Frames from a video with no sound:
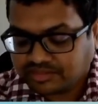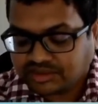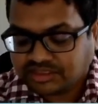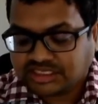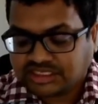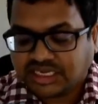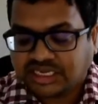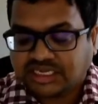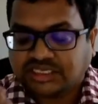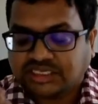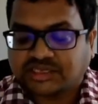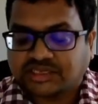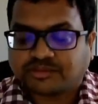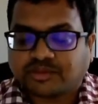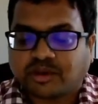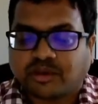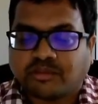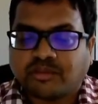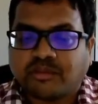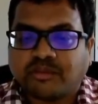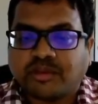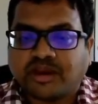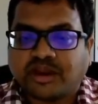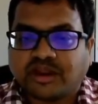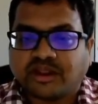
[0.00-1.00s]
change the
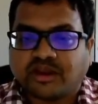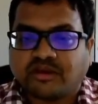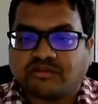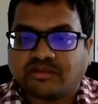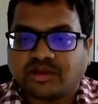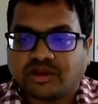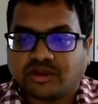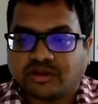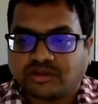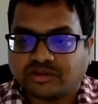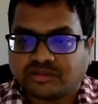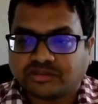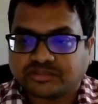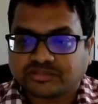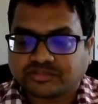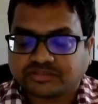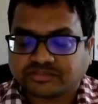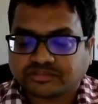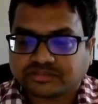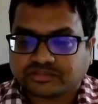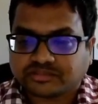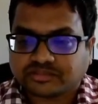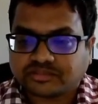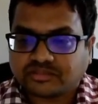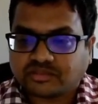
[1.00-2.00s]
probability of the loan
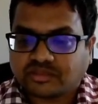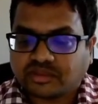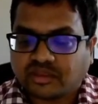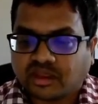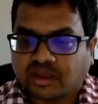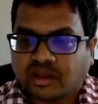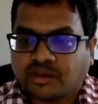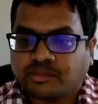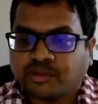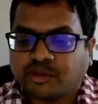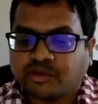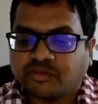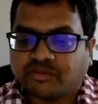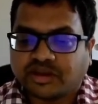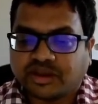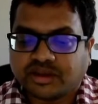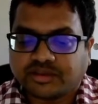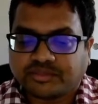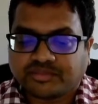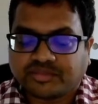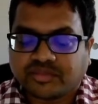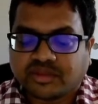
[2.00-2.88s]
approval.